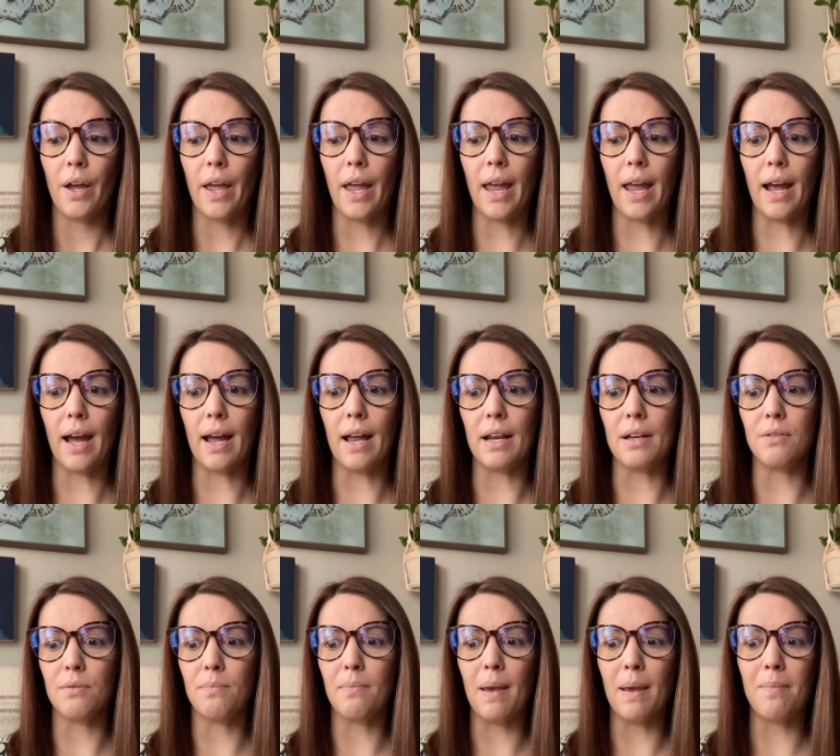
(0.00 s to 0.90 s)

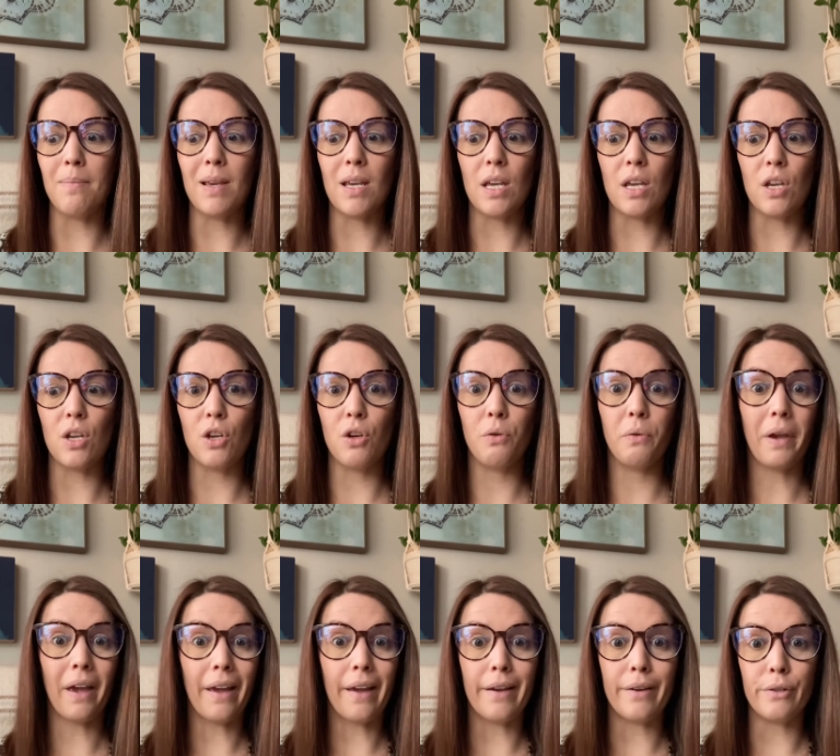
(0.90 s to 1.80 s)
and maybe you
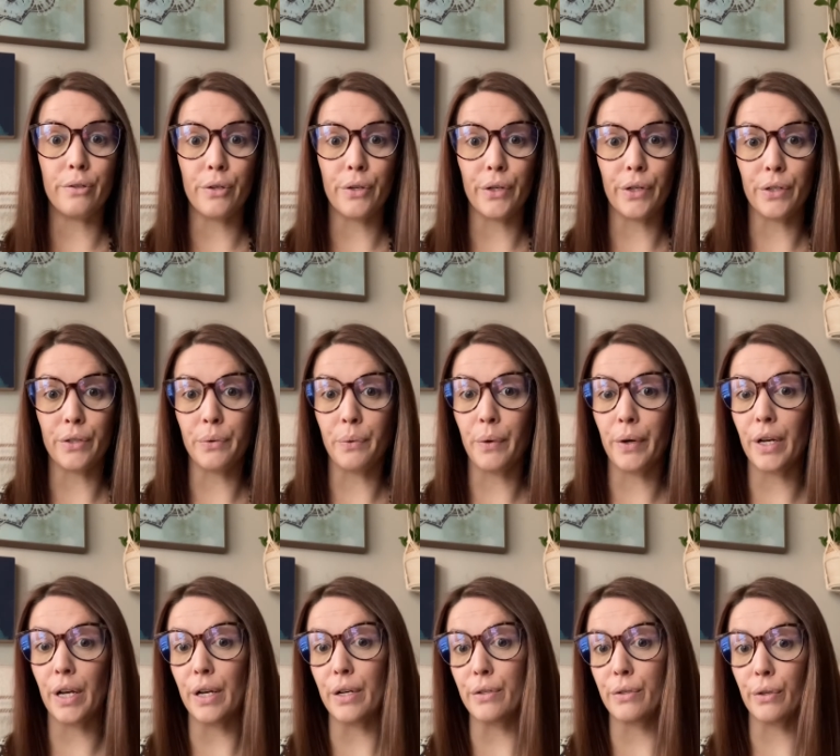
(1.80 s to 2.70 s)
get into your
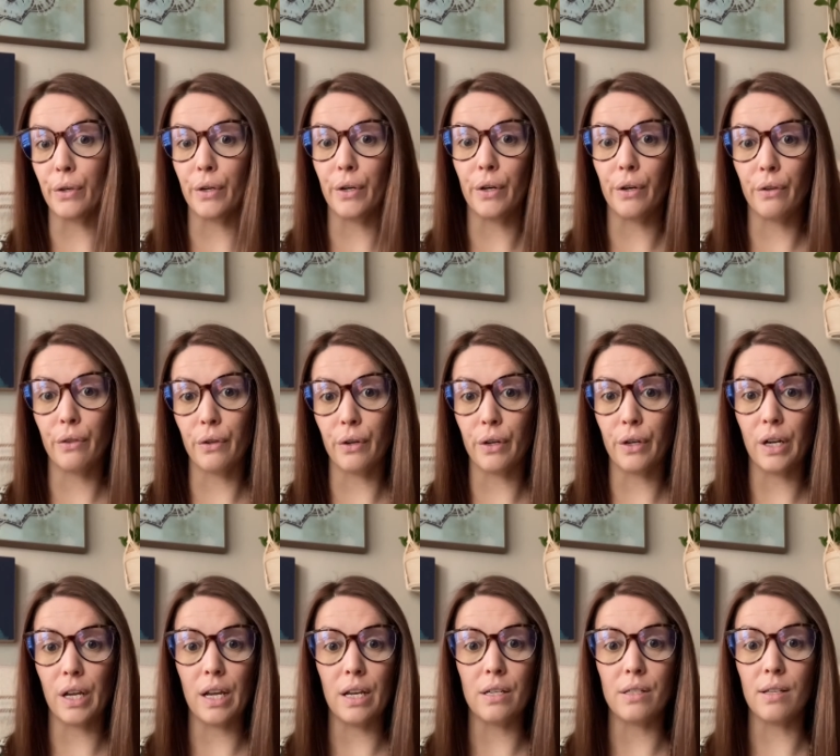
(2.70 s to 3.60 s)
twenties or your
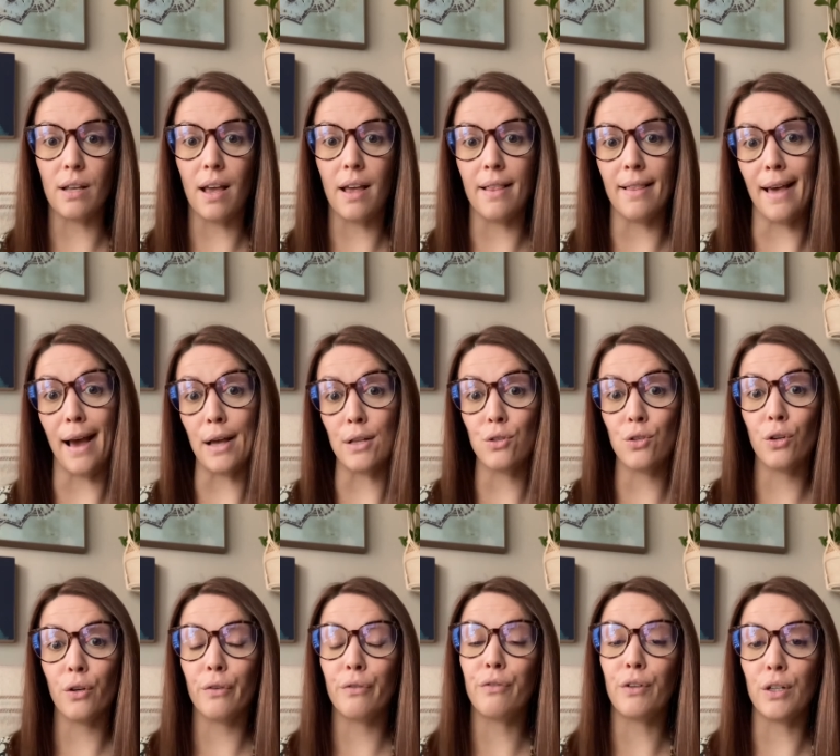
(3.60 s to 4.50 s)
thirties and that's
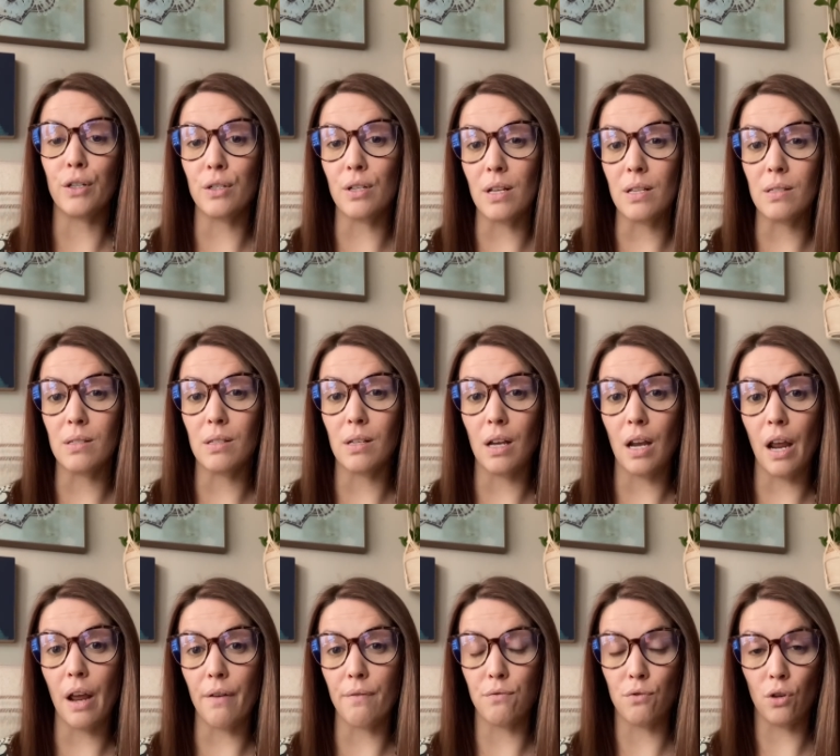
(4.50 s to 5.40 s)
your first
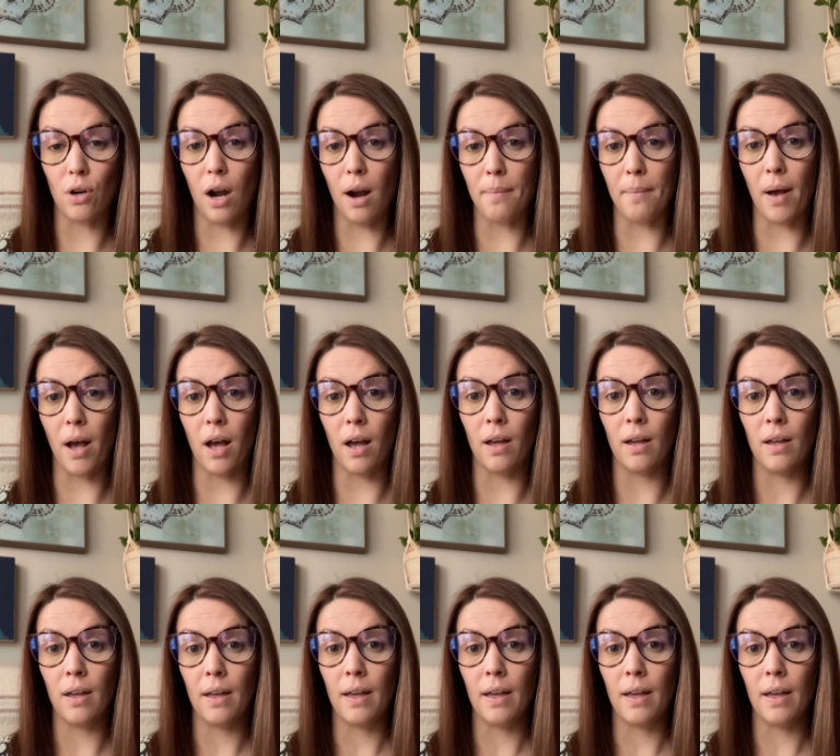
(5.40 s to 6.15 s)
incident of trauma,